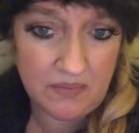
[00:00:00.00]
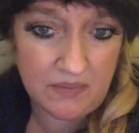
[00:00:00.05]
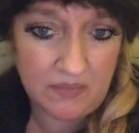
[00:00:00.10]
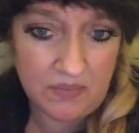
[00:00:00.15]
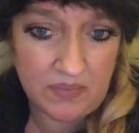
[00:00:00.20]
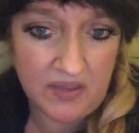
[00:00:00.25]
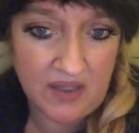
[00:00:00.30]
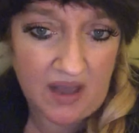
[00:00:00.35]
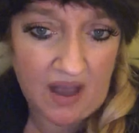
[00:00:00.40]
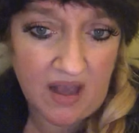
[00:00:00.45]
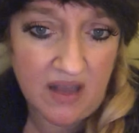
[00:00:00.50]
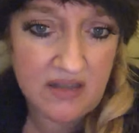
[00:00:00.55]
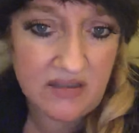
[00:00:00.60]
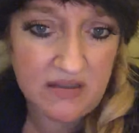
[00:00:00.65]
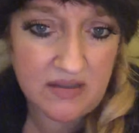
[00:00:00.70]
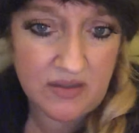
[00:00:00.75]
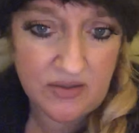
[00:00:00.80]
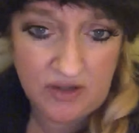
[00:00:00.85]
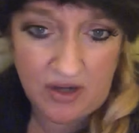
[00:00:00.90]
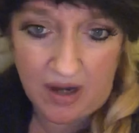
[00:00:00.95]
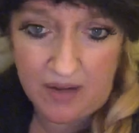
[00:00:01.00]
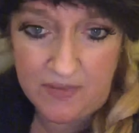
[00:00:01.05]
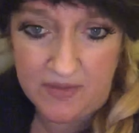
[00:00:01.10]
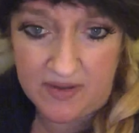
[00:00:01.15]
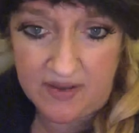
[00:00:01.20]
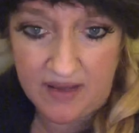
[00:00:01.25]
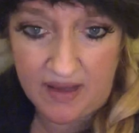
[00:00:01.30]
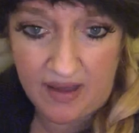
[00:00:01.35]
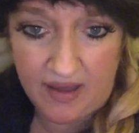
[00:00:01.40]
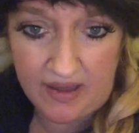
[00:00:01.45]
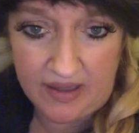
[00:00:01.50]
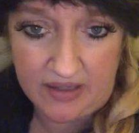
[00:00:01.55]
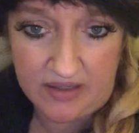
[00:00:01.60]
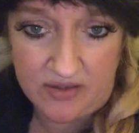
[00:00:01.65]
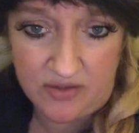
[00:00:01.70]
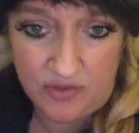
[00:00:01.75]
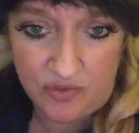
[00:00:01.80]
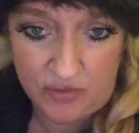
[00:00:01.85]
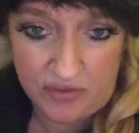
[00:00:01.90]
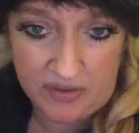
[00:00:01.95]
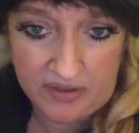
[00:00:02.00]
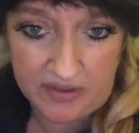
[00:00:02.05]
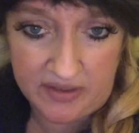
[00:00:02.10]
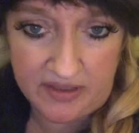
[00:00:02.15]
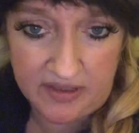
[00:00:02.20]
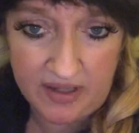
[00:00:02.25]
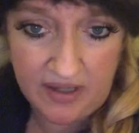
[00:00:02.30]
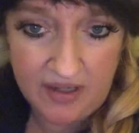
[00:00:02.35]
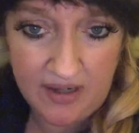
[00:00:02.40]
because the trauma that I endured.